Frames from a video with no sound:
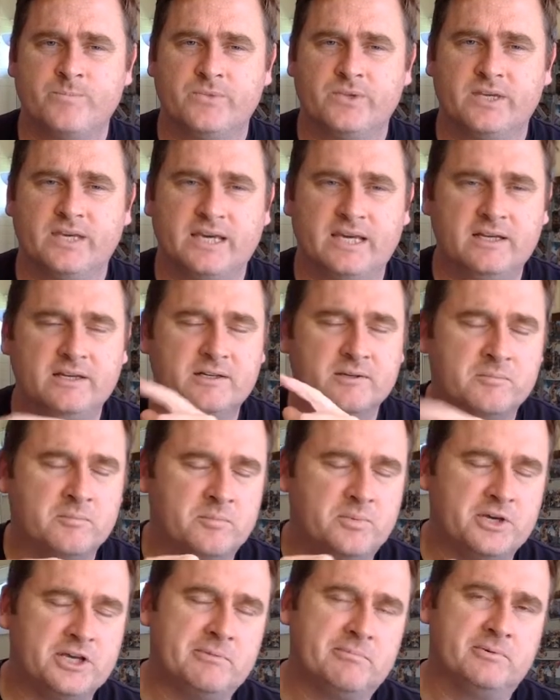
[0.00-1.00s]
Kingdom
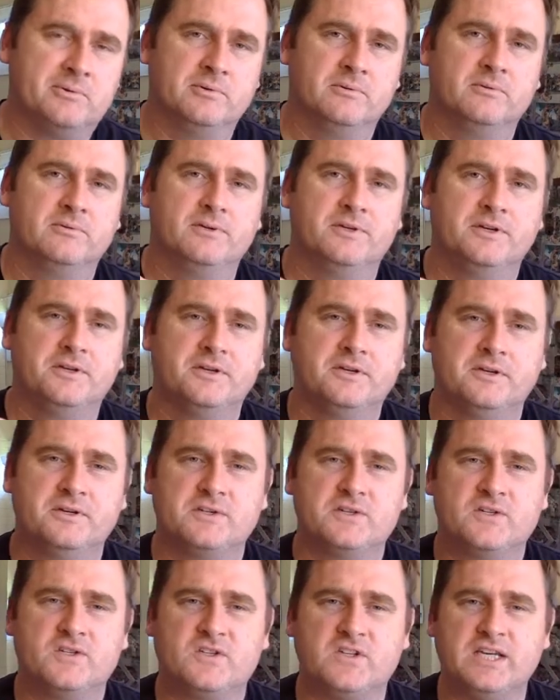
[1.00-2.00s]
people
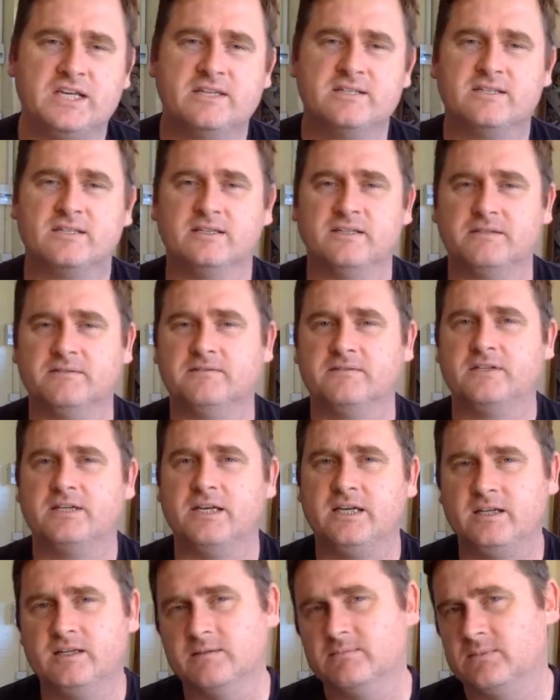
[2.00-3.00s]
seek to live
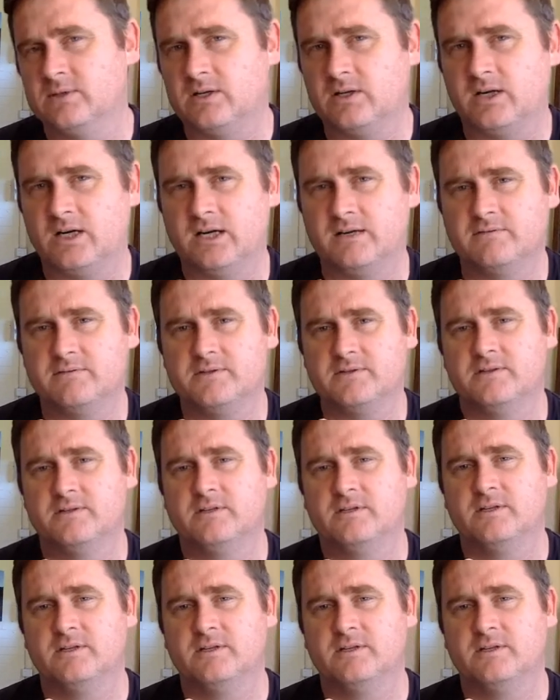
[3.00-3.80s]
kingdom lives,